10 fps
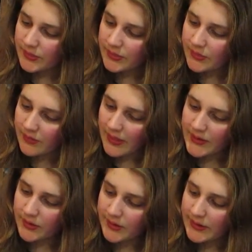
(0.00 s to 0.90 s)
The
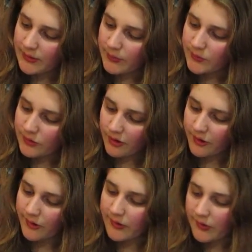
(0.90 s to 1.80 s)
letter he wrote to
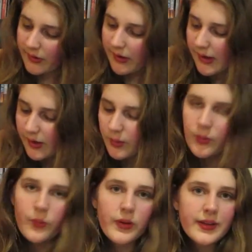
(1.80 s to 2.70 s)
her,
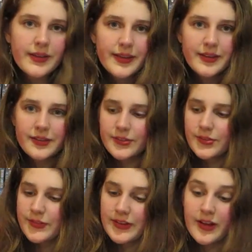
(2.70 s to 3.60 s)
how his
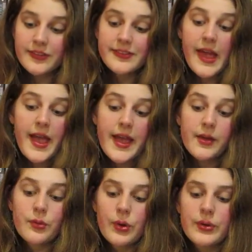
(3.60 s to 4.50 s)

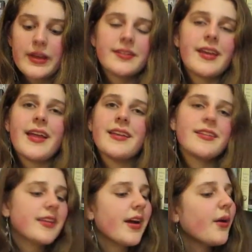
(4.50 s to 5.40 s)
fiance wrote it, and
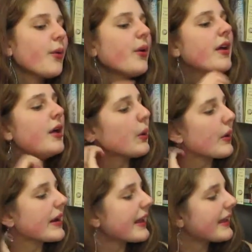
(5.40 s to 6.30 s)
now we're
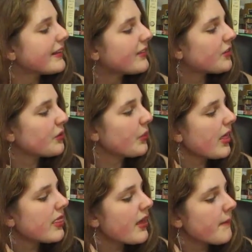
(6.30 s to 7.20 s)
gonna get into
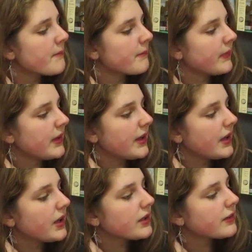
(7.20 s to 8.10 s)
the
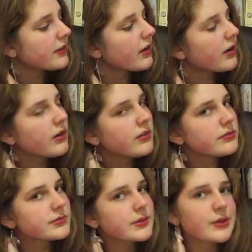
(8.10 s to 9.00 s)
meat
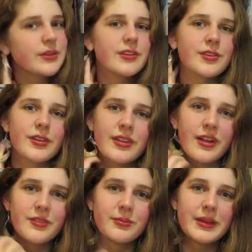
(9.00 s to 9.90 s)
of, no, there's a
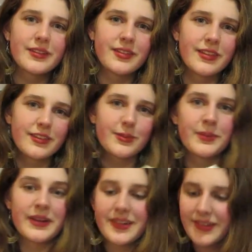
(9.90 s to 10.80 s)
lot of meat to this,
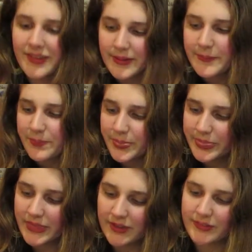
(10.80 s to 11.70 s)
but
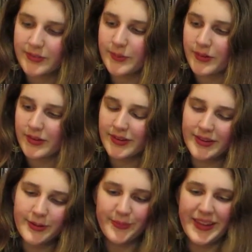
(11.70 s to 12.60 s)
this
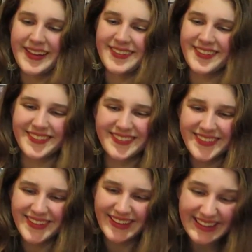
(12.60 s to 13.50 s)
page is
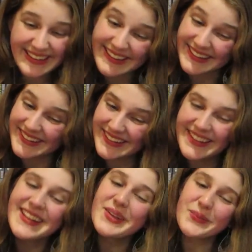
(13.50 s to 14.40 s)

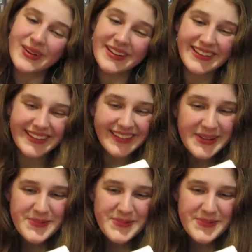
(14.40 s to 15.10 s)
pretty good.